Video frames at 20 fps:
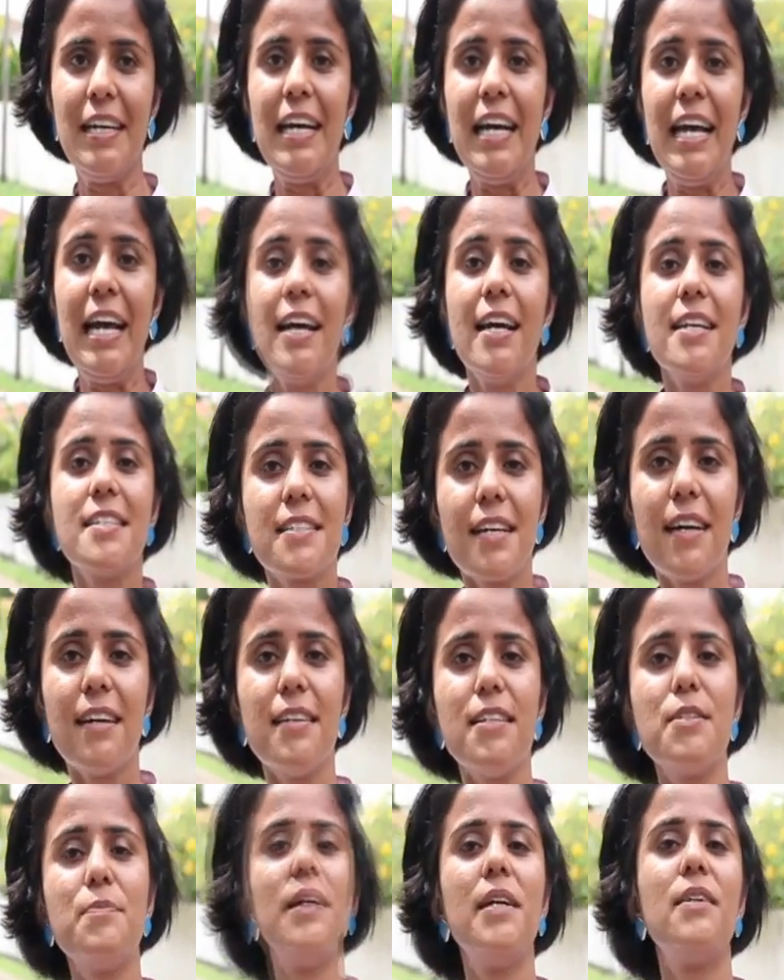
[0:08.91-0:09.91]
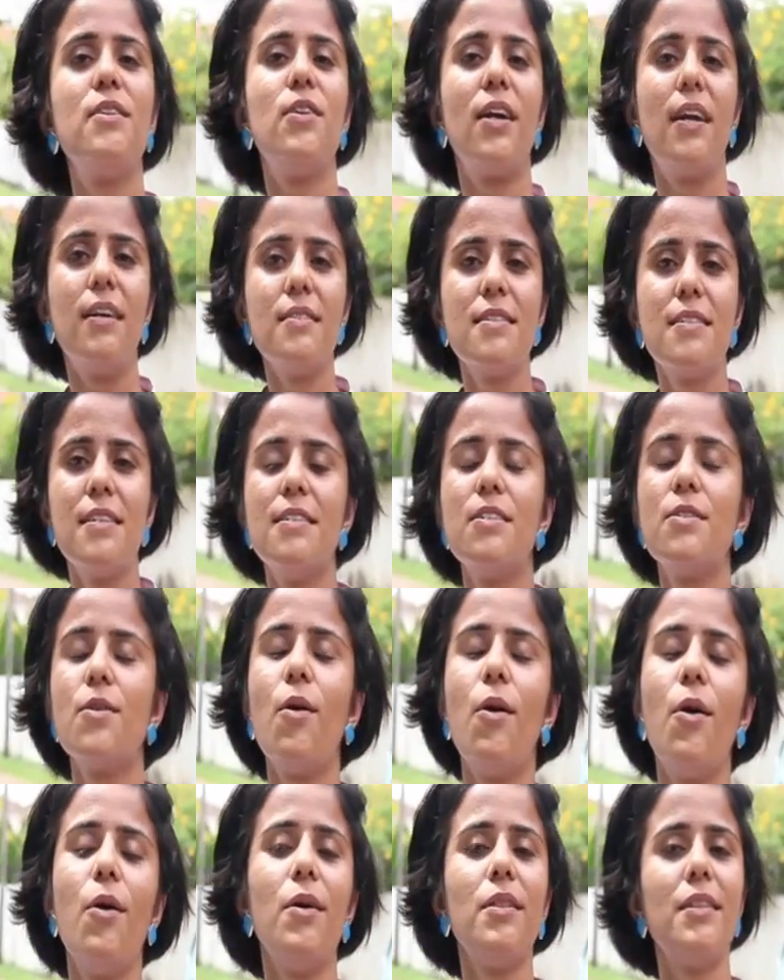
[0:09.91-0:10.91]
His charisma transcends
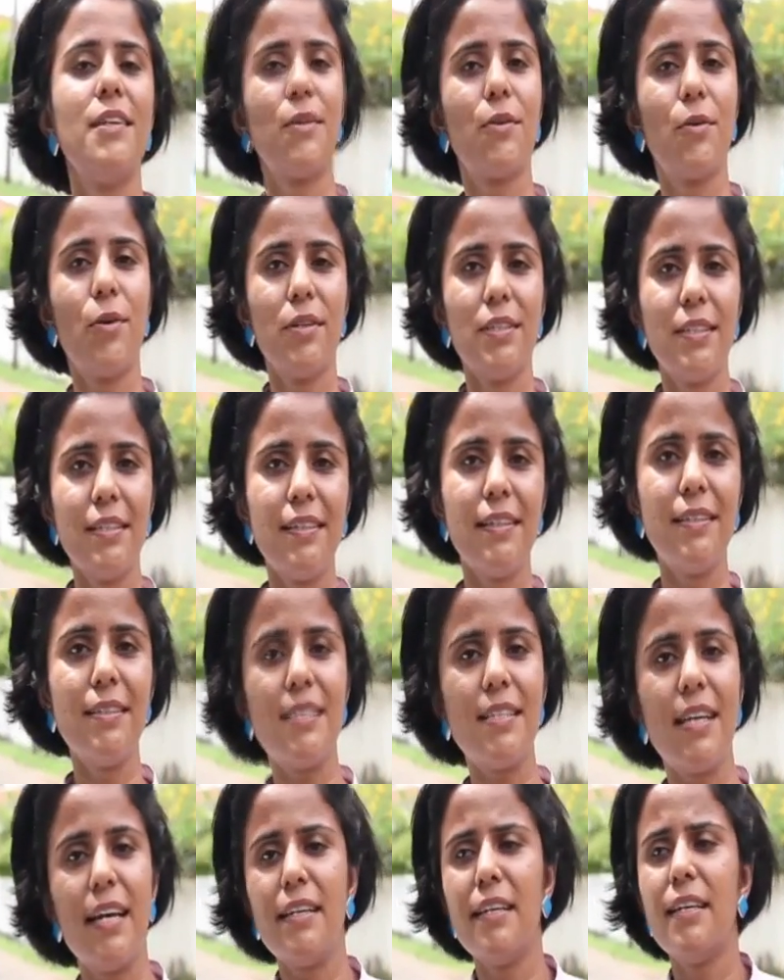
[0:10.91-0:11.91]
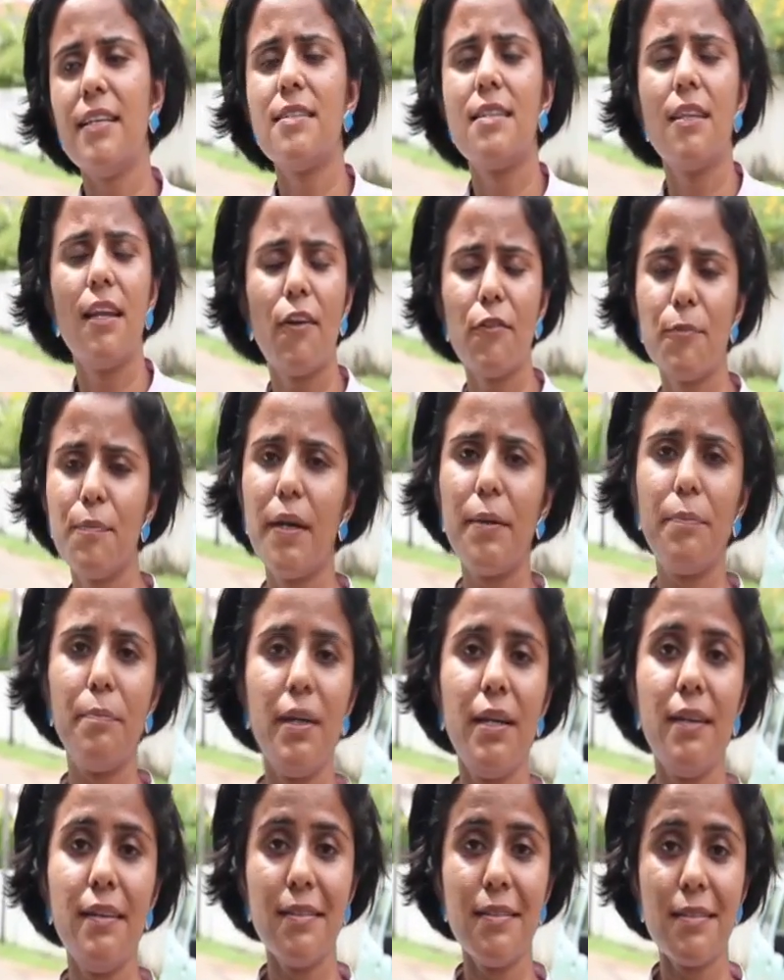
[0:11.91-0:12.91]
all the continents and he's loved by
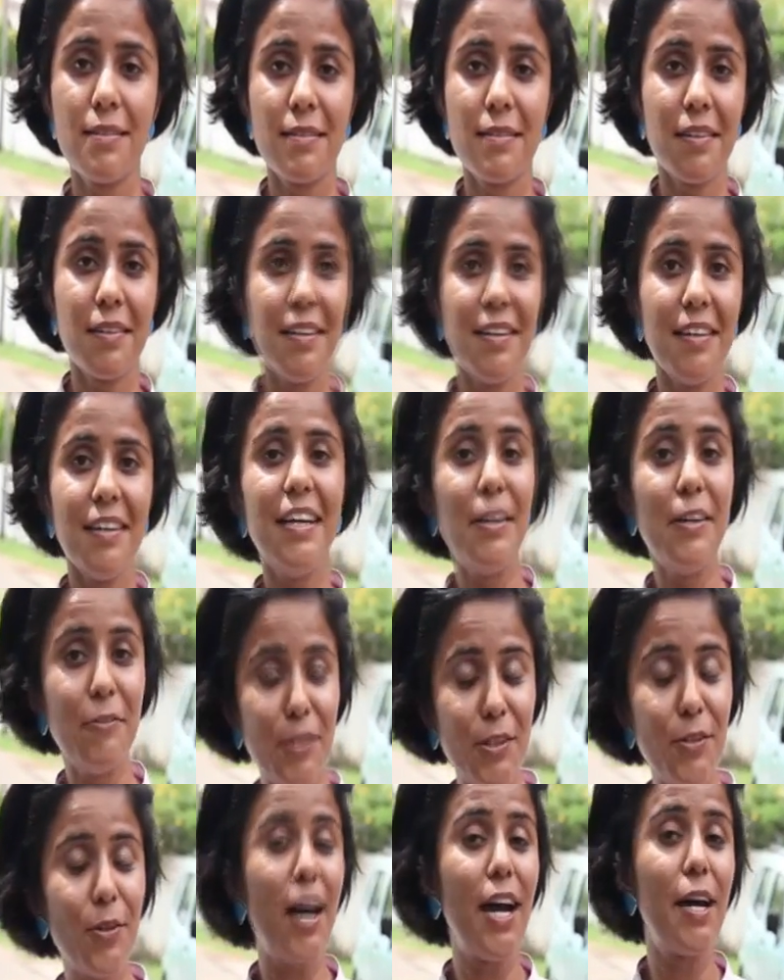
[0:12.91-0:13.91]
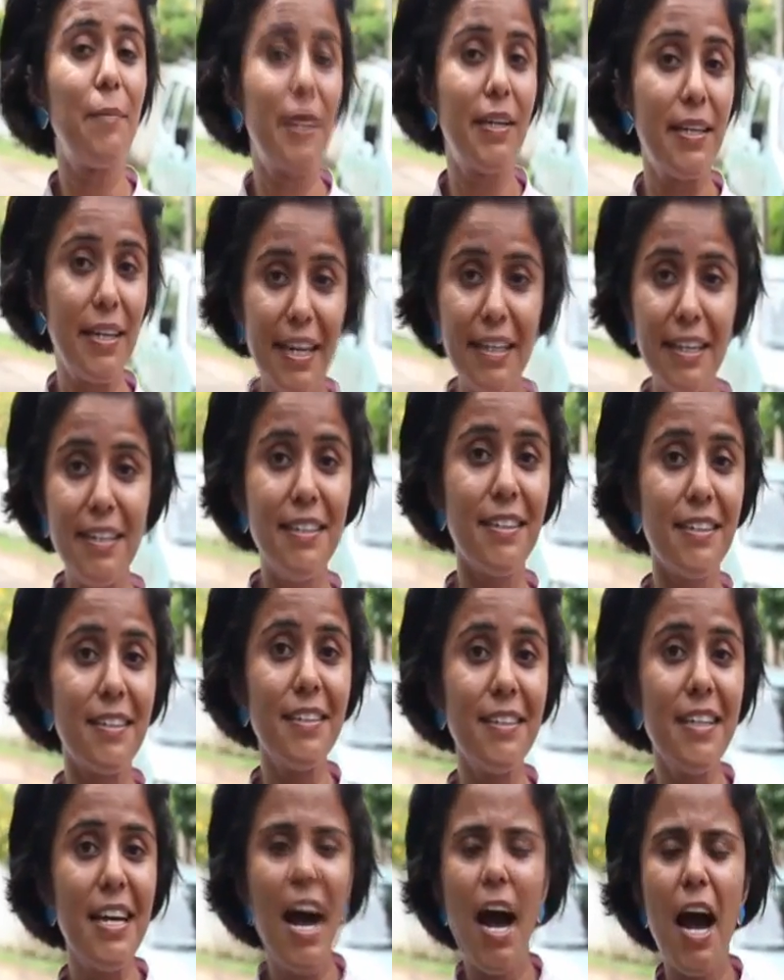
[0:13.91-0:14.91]
millions. Even though I'm an Indian,
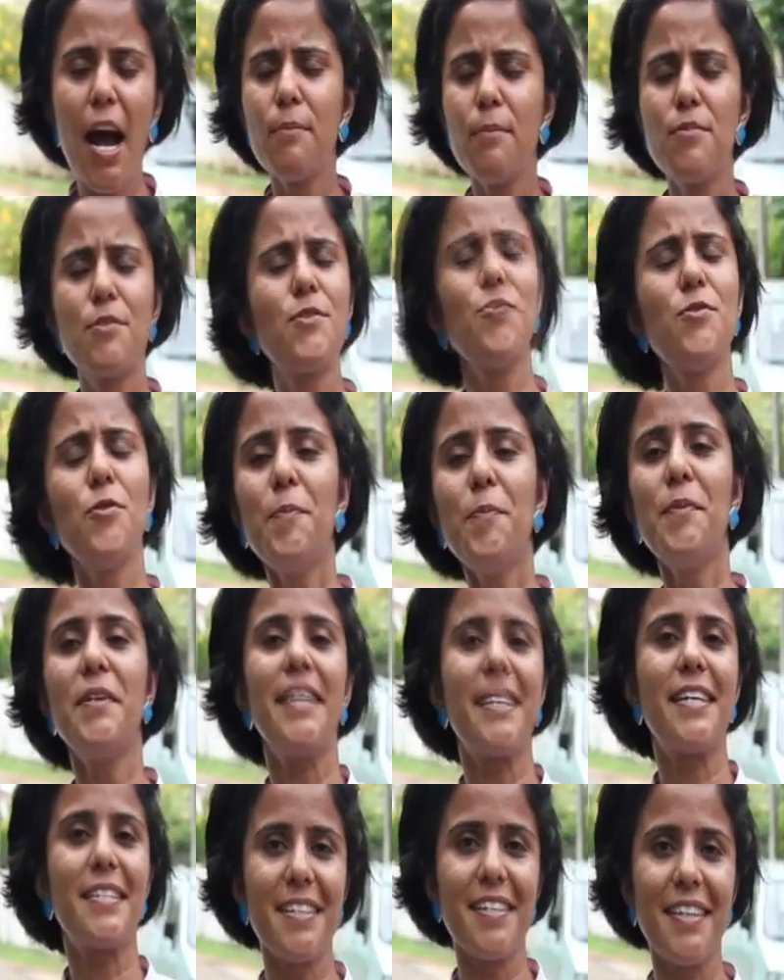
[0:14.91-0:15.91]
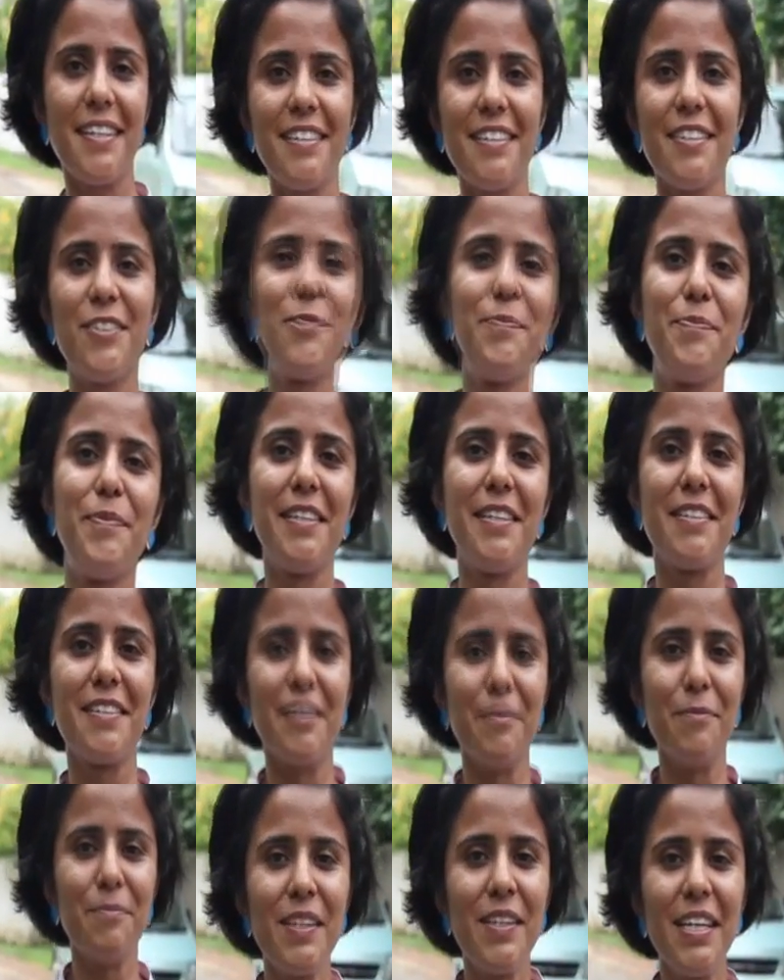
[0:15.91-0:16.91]
I'm super excited to meet him,
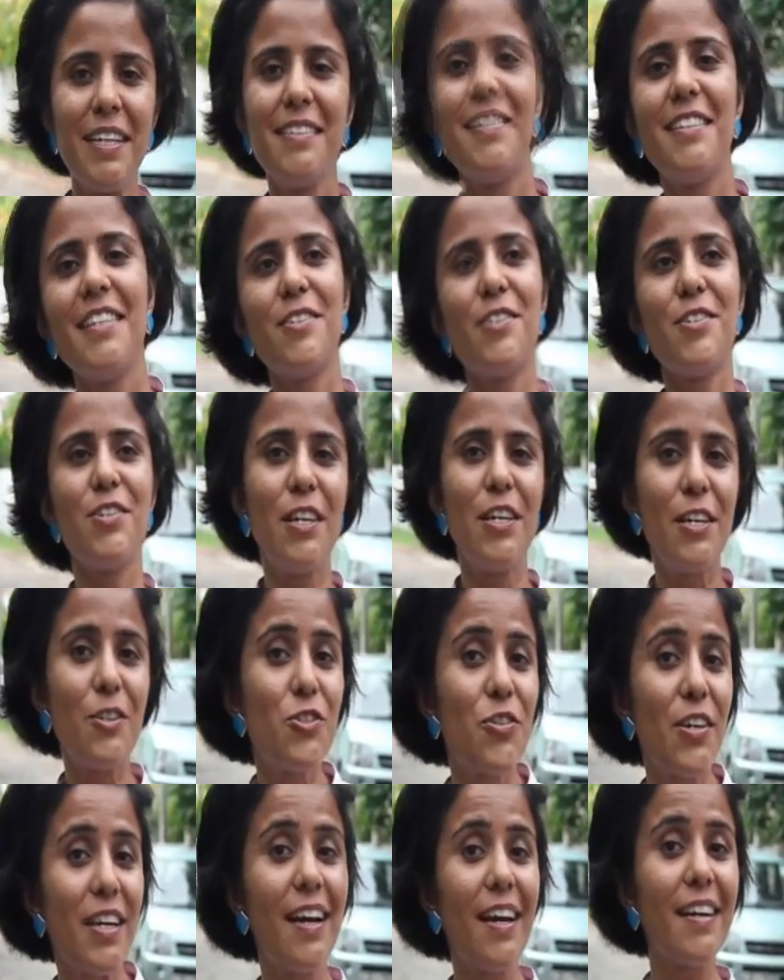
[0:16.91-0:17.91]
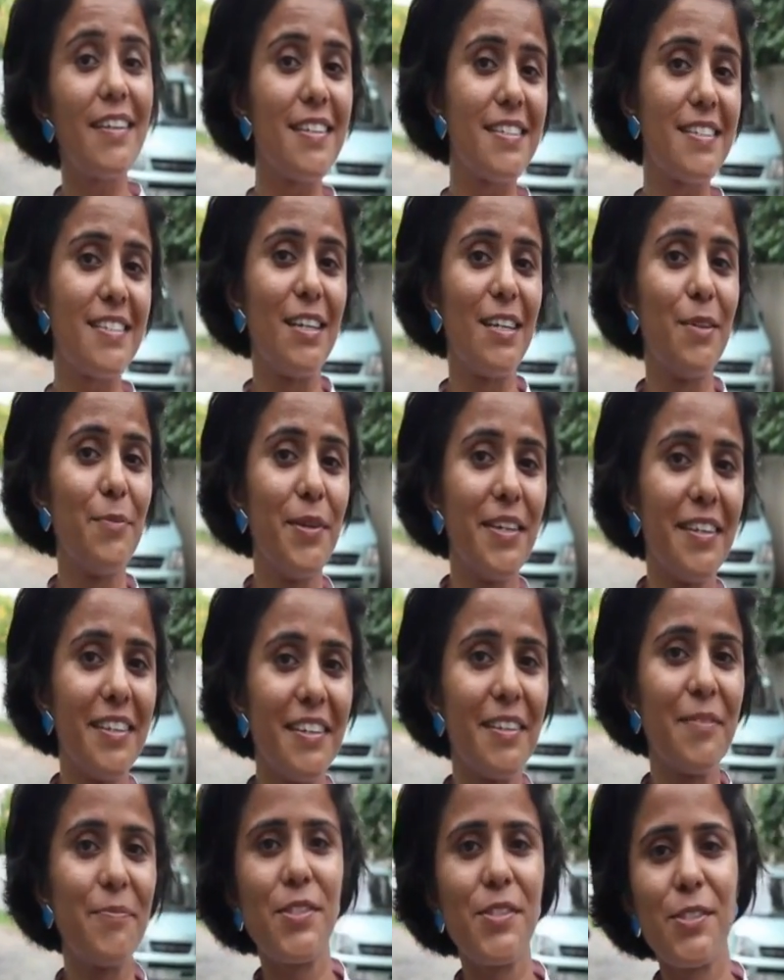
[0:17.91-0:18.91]
this Sri Lankan celebrity.
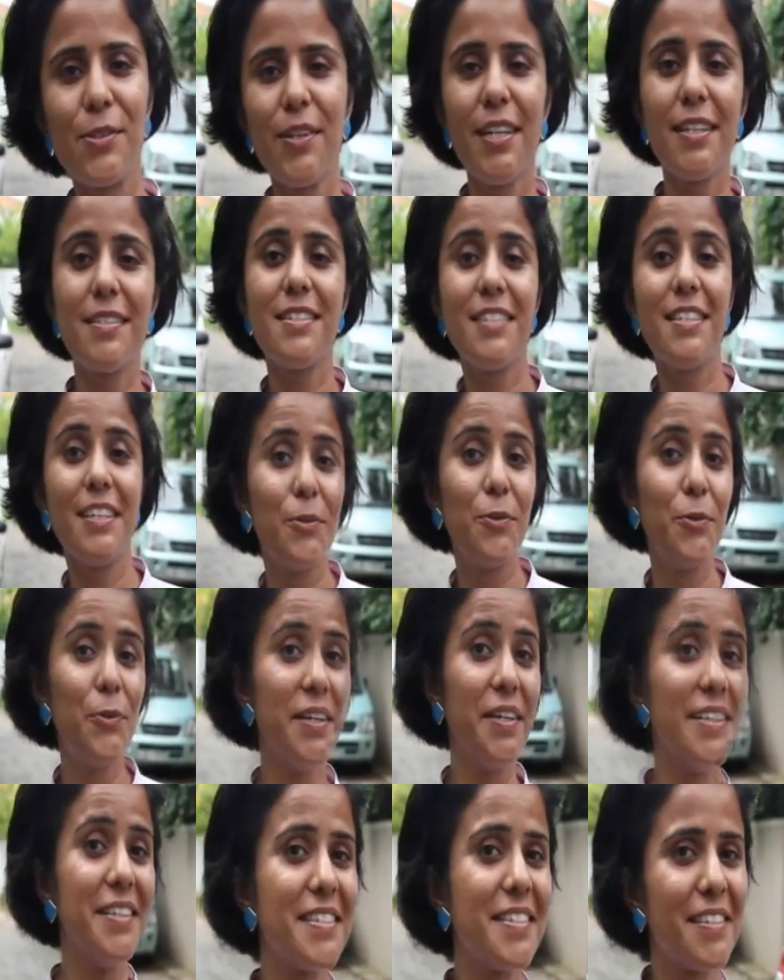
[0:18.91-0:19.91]
So let's see who is.